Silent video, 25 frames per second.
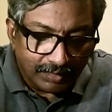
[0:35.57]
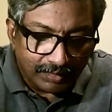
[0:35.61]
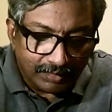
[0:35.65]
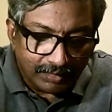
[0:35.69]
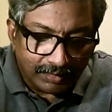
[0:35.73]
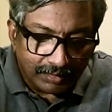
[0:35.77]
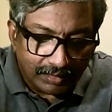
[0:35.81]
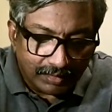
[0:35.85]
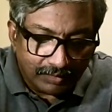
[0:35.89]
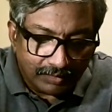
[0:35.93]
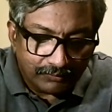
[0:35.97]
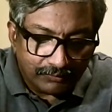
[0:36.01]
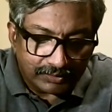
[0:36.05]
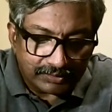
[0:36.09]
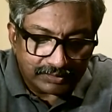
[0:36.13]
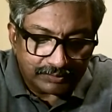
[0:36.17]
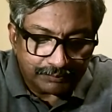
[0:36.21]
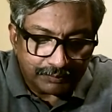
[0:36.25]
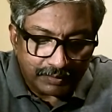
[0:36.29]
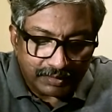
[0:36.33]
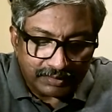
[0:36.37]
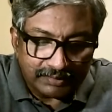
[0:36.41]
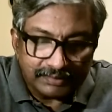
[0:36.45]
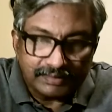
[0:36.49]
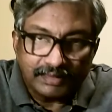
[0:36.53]
Now it
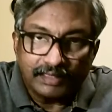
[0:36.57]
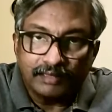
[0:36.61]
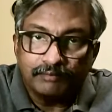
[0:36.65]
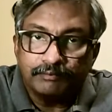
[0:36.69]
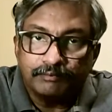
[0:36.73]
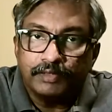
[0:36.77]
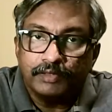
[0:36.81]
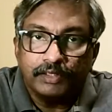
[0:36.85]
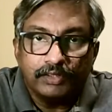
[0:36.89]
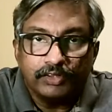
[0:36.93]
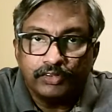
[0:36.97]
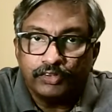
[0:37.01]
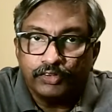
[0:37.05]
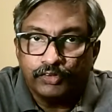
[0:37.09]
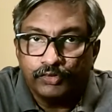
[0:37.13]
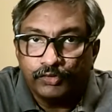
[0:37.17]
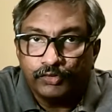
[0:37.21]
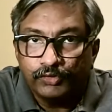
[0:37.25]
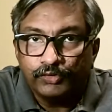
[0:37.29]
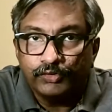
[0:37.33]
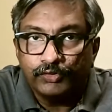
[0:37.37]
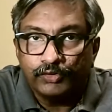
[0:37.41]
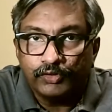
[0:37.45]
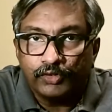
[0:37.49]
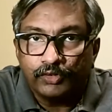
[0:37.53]
springs up. Do
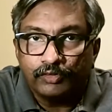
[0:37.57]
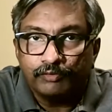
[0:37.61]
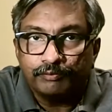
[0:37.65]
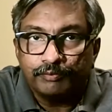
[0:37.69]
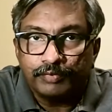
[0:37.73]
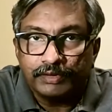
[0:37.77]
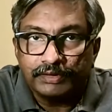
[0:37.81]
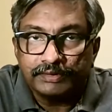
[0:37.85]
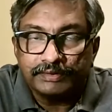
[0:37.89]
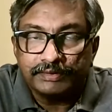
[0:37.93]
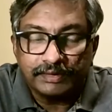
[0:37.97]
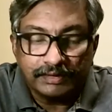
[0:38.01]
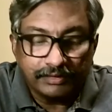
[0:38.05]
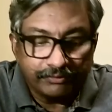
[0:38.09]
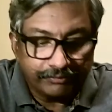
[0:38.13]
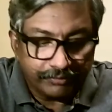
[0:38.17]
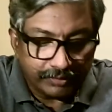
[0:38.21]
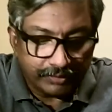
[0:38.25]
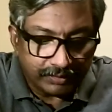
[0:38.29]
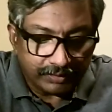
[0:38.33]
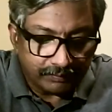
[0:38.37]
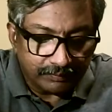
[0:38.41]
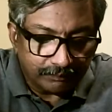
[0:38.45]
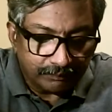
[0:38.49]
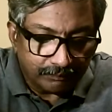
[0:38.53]
you not perceive
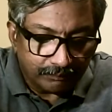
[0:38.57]
it?